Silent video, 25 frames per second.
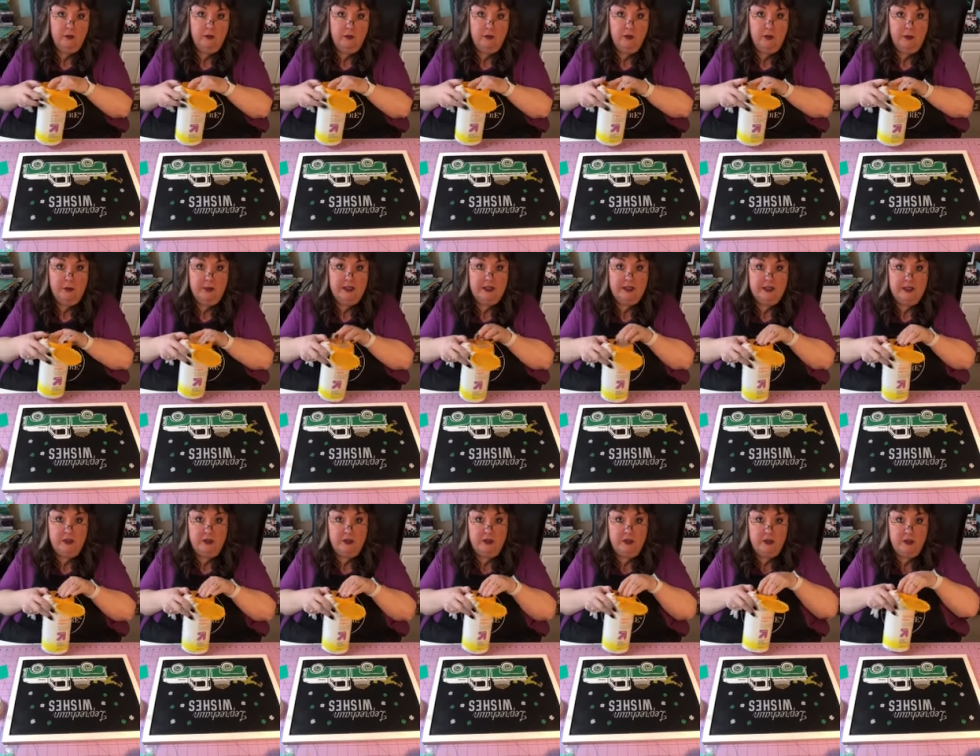you me
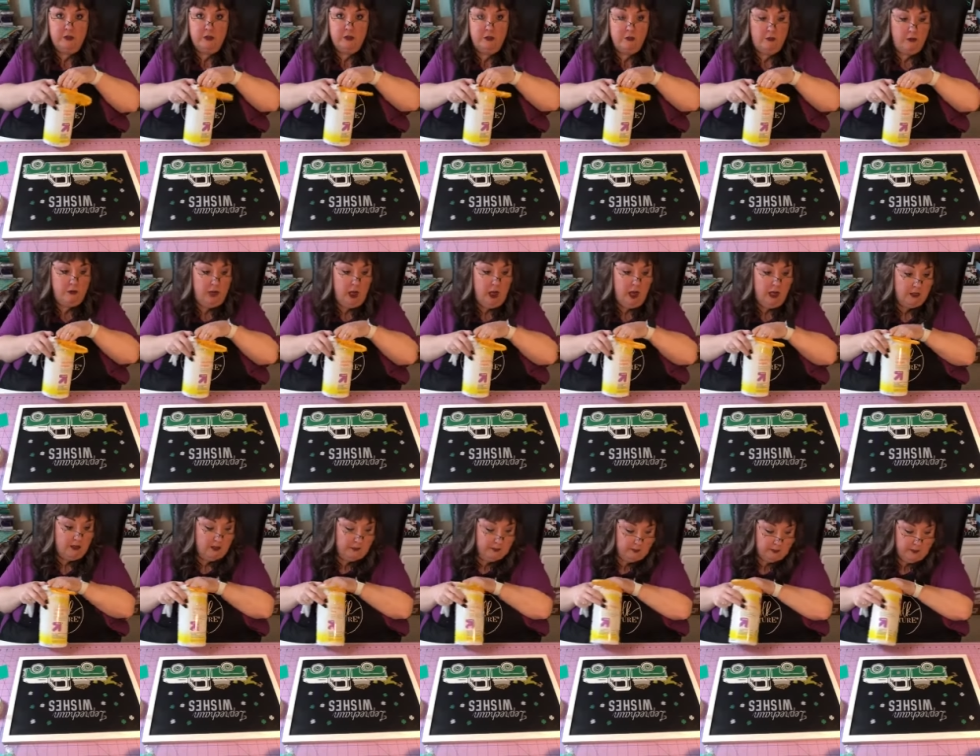still do
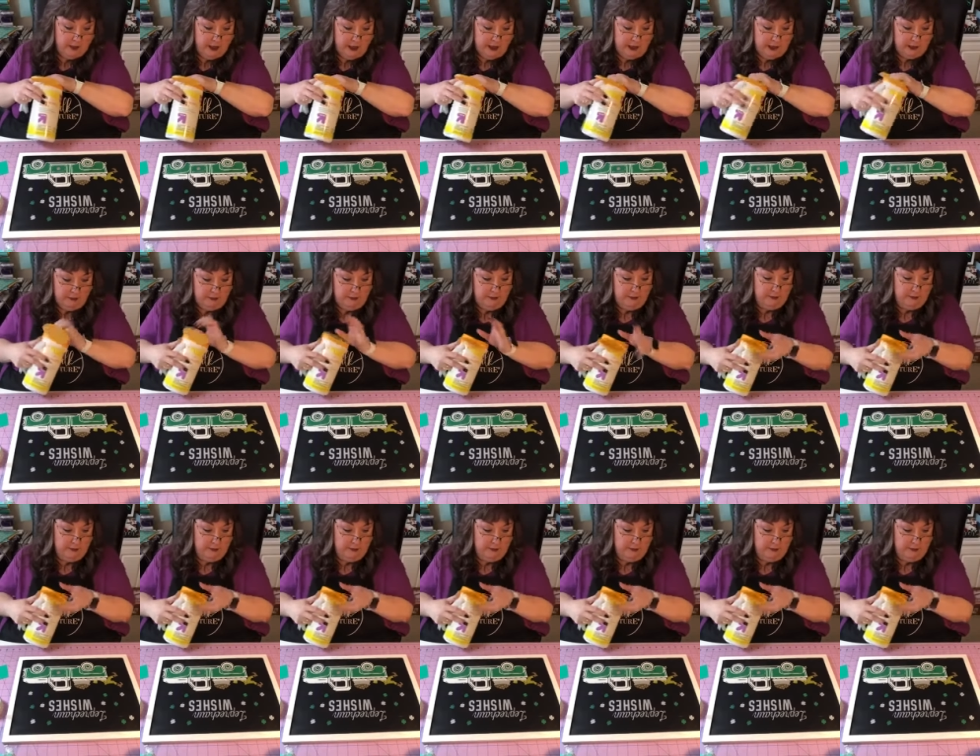olive, right?